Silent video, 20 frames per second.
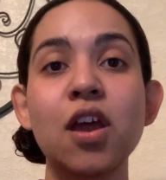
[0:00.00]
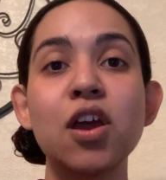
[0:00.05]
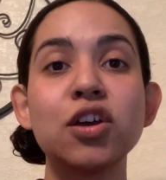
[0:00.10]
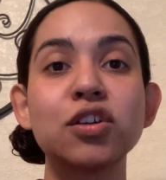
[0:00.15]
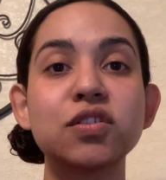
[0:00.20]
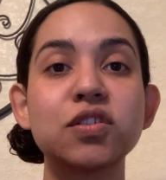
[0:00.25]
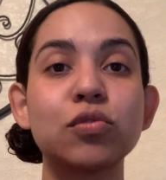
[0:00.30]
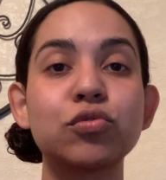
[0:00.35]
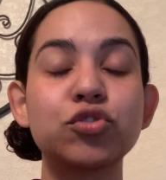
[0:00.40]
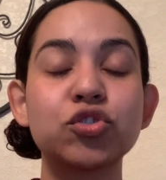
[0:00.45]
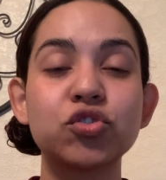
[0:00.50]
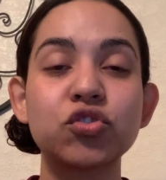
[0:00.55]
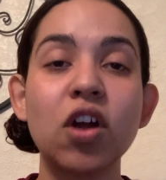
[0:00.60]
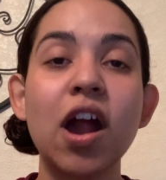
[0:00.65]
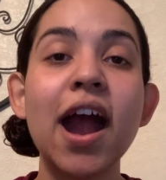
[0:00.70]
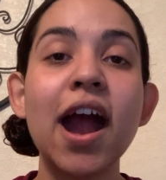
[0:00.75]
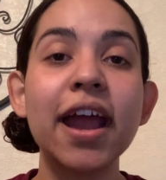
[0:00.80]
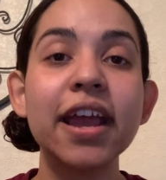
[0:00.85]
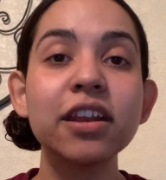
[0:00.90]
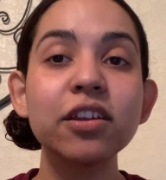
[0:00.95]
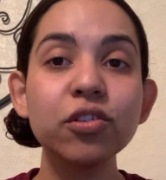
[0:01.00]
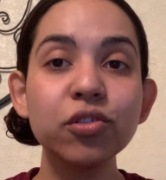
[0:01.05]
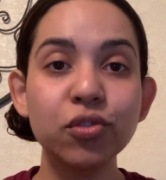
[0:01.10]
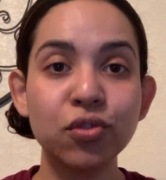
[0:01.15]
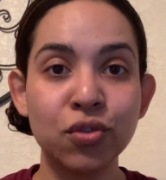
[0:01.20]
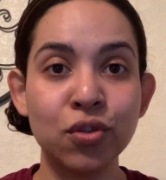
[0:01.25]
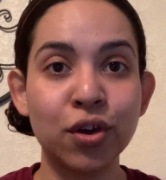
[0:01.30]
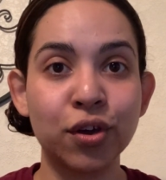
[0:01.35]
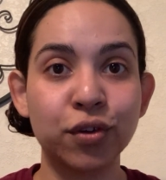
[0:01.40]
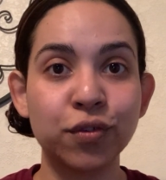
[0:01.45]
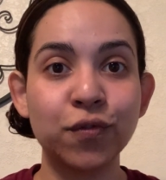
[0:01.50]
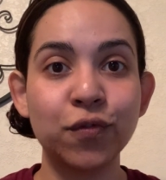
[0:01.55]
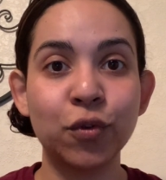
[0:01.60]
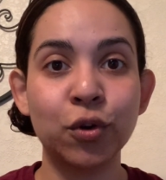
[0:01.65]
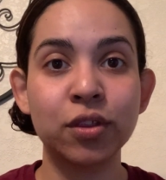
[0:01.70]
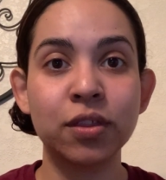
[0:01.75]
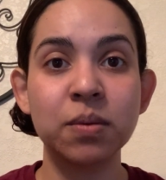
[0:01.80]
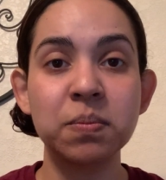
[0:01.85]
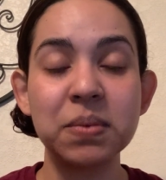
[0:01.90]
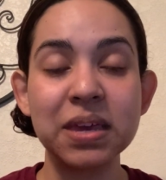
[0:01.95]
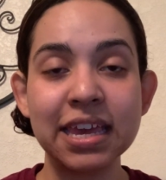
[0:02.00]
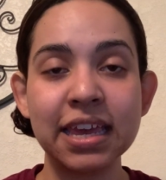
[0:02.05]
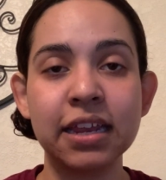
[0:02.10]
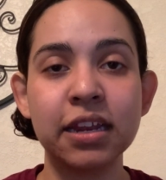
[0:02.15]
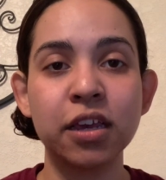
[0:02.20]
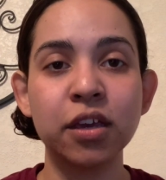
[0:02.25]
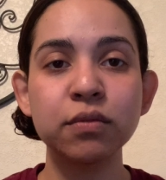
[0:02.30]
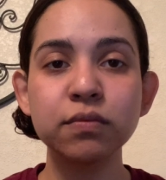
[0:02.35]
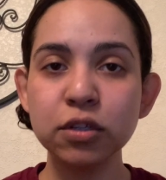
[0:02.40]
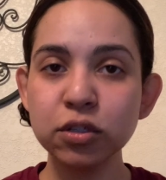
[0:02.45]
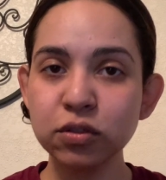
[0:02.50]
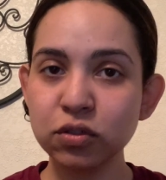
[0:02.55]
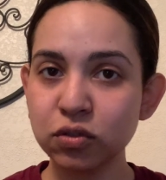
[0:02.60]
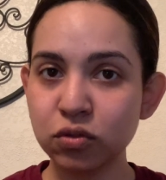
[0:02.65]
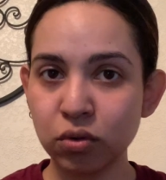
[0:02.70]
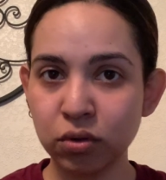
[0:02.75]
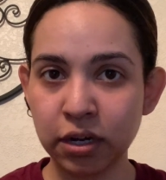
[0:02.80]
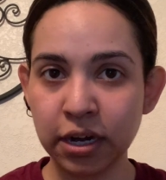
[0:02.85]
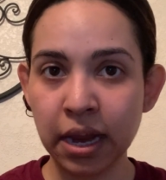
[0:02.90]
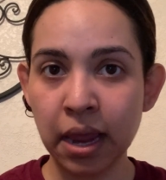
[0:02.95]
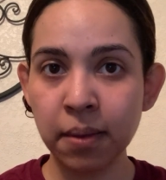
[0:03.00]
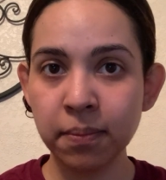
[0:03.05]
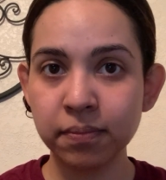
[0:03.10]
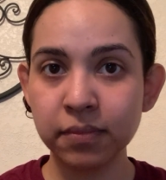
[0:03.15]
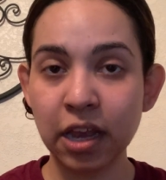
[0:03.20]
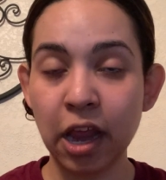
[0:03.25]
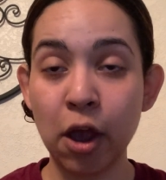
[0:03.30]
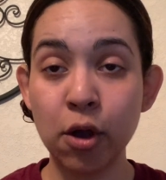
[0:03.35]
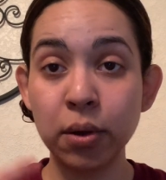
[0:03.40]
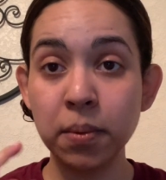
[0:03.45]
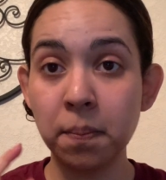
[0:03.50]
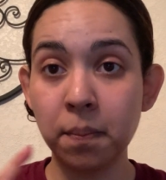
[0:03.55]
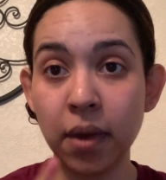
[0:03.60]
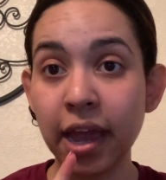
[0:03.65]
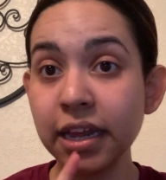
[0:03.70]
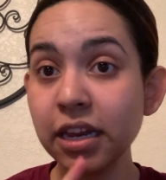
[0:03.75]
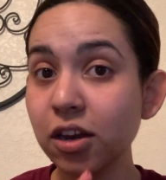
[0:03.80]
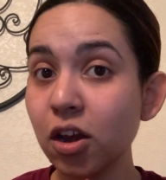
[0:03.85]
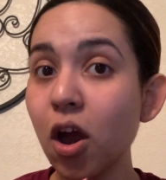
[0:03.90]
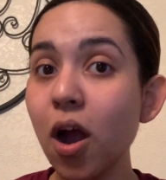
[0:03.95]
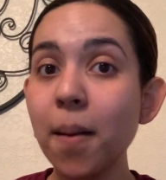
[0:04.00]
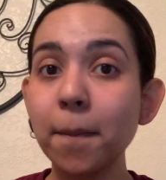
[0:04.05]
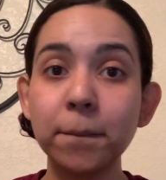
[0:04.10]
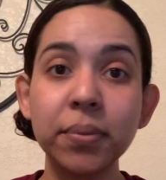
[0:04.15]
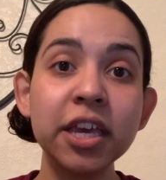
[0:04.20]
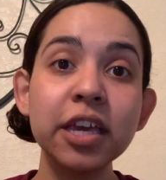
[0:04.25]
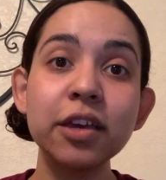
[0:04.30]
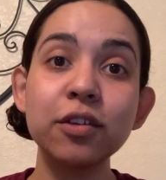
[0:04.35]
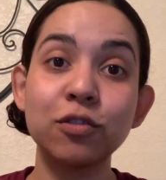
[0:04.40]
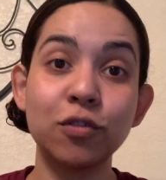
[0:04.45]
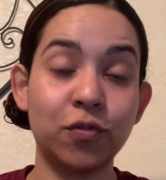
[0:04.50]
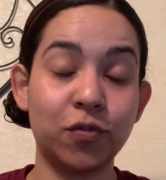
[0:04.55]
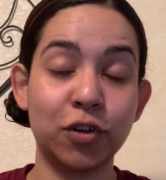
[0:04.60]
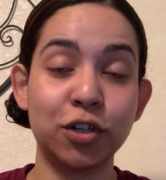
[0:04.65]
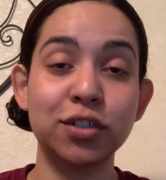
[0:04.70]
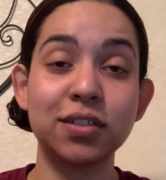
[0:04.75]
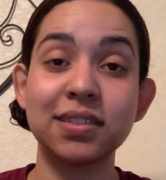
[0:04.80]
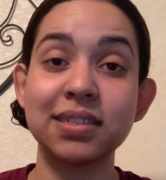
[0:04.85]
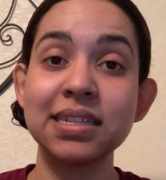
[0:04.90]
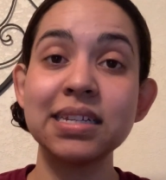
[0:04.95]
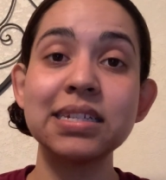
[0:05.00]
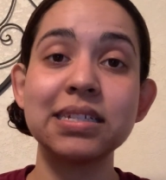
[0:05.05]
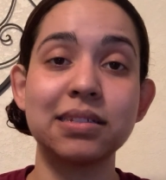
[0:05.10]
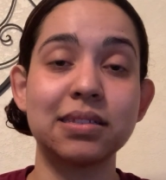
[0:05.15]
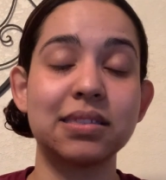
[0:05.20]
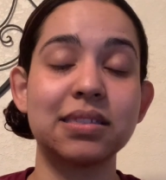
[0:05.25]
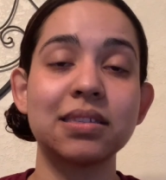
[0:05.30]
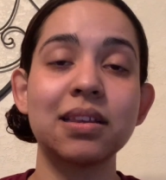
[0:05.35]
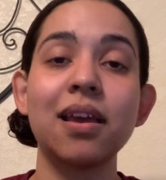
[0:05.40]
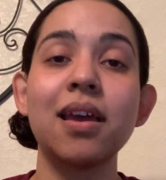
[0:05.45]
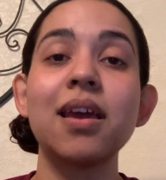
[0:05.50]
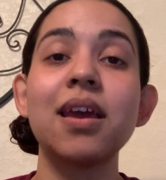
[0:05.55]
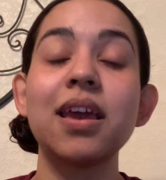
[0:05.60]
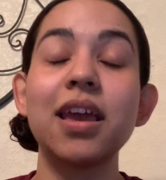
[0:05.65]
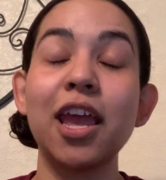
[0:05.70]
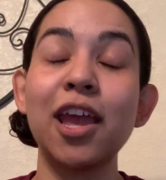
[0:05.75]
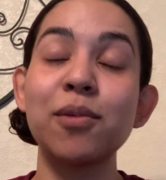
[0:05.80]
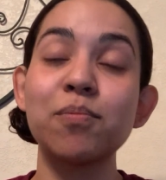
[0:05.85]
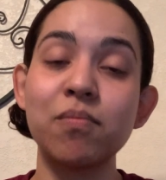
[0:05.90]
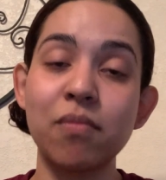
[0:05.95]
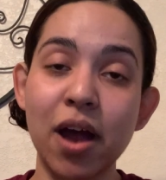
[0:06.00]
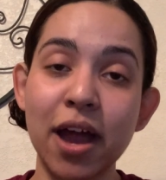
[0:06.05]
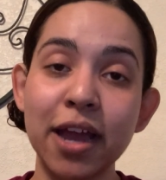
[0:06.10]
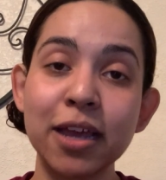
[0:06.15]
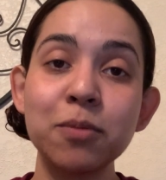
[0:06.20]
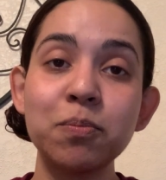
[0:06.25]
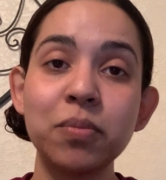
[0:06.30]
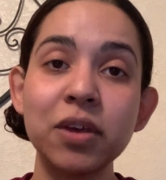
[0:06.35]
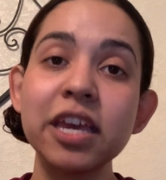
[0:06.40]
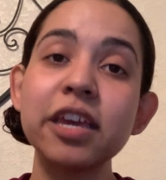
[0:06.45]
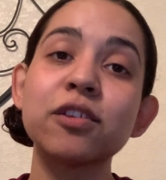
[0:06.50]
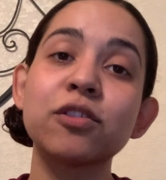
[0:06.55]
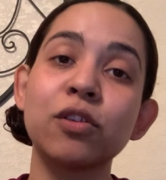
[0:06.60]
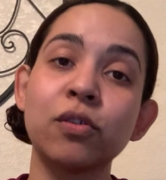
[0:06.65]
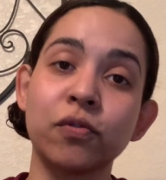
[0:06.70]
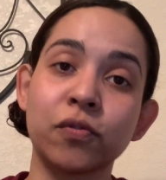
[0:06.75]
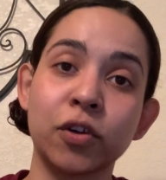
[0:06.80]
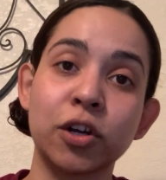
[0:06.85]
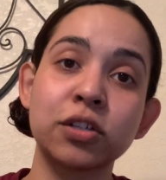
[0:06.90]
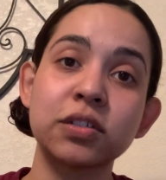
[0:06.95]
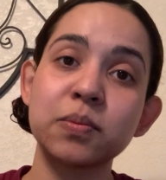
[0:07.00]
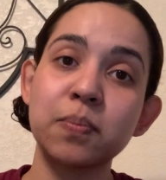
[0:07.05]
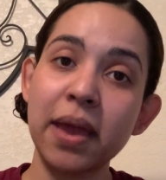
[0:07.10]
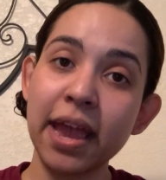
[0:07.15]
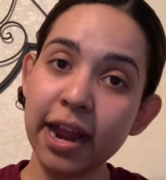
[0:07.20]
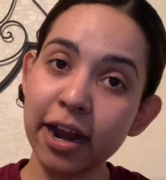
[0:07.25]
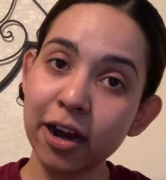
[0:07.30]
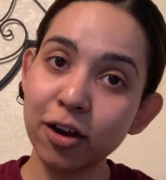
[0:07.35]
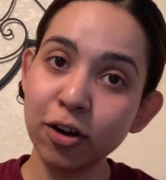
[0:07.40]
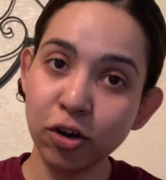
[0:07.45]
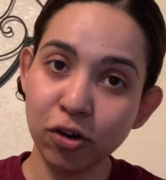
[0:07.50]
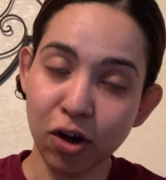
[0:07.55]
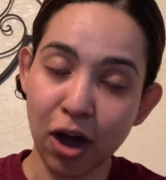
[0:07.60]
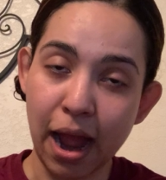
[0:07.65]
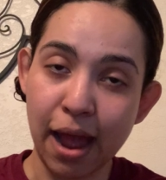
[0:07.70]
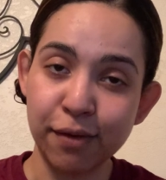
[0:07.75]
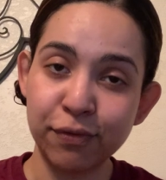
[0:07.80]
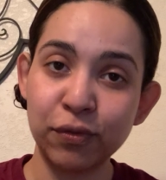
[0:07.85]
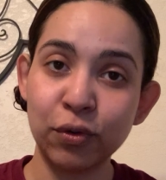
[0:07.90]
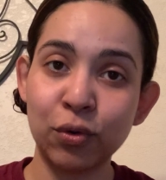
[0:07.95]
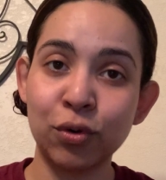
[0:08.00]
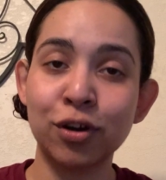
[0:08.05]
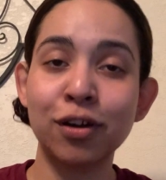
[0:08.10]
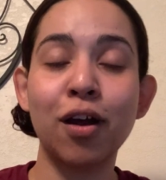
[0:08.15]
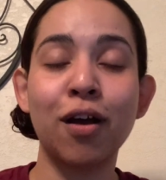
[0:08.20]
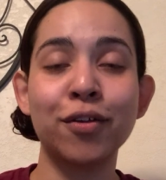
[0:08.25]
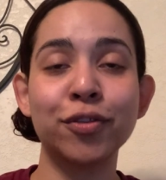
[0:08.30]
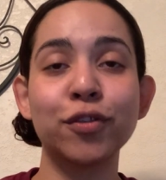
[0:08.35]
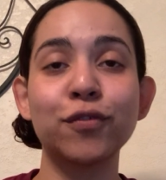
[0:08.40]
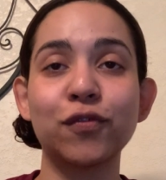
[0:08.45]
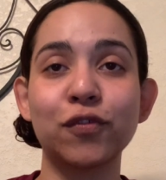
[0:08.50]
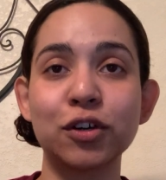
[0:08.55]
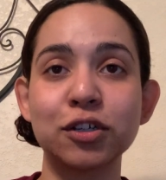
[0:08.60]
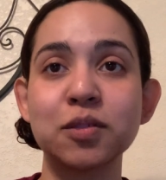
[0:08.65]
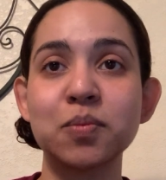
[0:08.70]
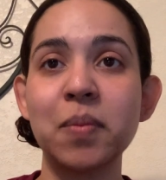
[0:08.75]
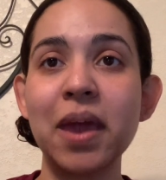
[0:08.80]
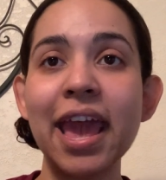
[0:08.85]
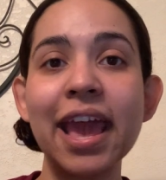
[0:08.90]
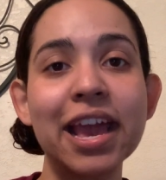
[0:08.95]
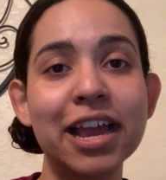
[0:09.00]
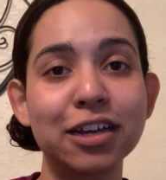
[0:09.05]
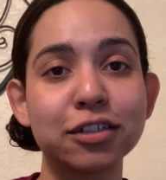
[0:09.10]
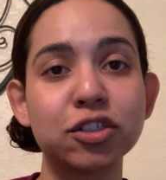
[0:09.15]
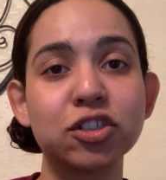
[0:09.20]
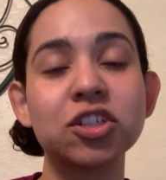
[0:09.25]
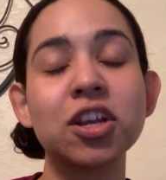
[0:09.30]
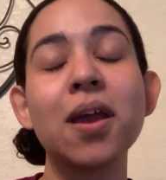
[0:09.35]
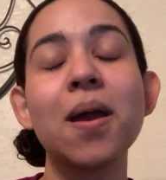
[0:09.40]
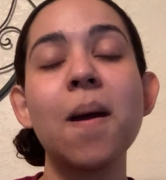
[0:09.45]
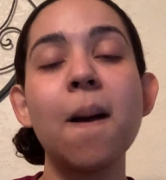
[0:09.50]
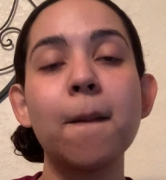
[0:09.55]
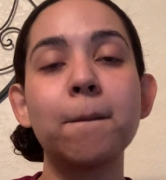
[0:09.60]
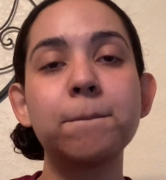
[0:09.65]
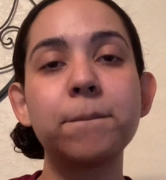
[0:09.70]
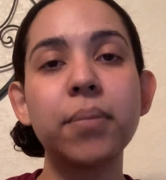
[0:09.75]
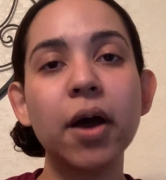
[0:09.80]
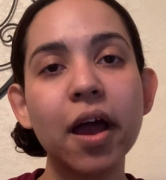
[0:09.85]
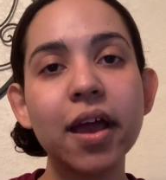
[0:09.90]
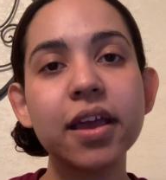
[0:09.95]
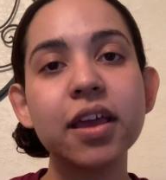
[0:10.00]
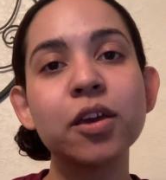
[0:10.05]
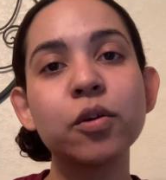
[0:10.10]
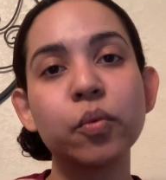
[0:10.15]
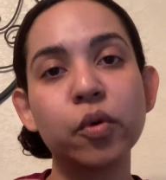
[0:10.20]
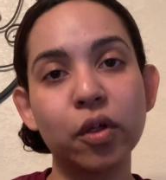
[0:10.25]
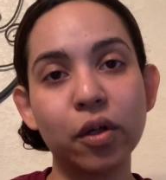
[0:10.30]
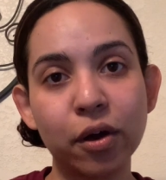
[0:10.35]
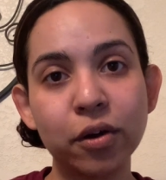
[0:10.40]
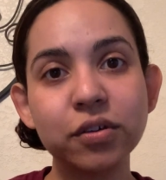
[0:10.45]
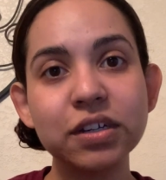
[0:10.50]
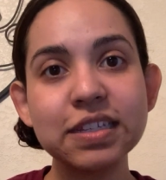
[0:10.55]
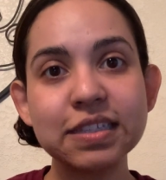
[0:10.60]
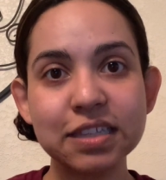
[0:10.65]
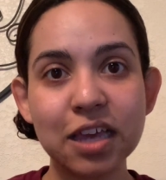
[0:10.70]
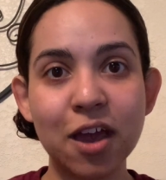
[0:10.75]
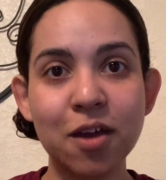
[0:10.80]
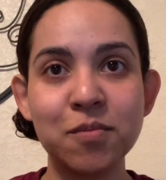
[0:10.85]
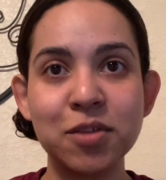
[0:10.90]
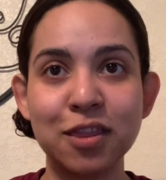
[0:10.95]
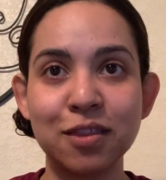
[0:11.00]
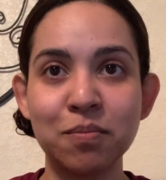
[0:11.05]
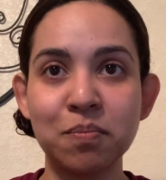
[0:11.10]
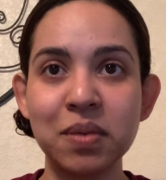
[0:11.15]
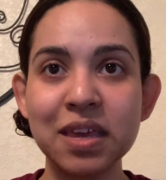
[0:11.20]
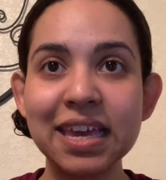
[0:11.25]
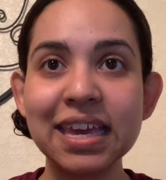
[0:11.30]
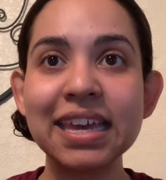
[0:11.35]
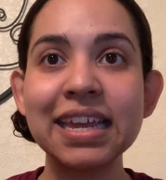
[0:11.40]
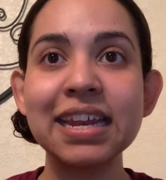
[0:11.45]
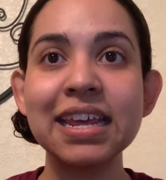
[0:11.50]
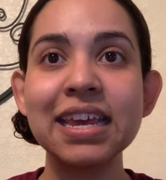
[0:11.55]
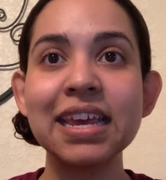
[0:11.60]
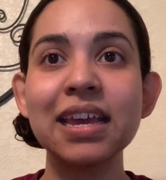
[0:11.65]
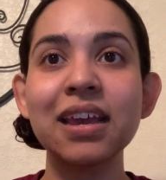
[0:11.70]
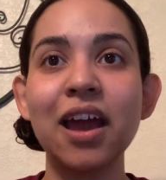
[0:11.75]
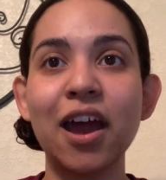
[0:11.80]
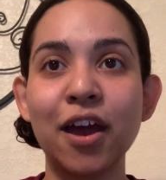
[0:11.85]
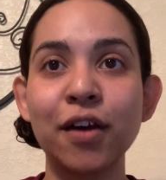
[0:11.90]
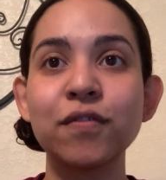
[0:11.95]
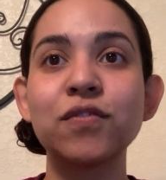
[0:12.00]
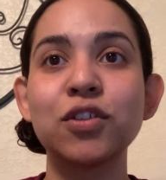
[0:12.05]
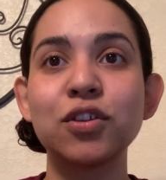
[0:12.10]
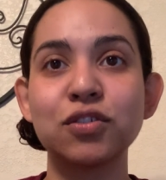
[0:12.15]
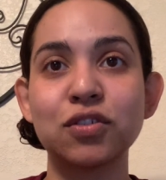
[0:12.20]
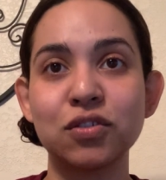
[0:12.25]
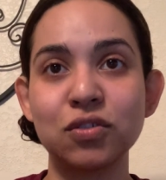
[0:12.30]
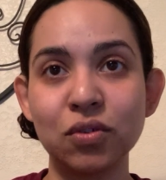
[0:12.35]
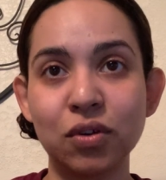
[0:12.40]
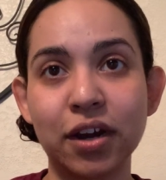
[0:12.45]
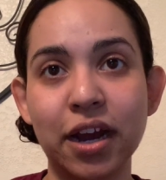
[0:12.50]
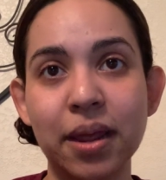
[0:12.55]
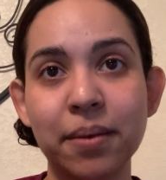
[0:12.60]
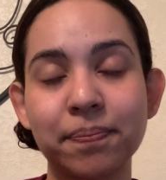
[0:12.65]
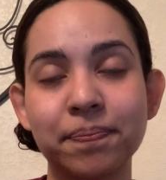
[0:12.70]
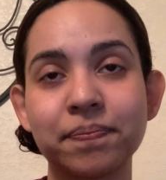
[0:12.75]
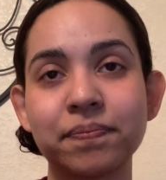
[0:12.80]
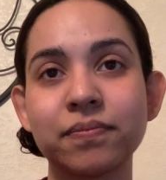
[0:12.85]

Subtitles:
So try to look for the beginning of the story. Now, it might not be in the first sentence. It might be in the first paragraph or on the first page, but it will always come at the beginning of the story.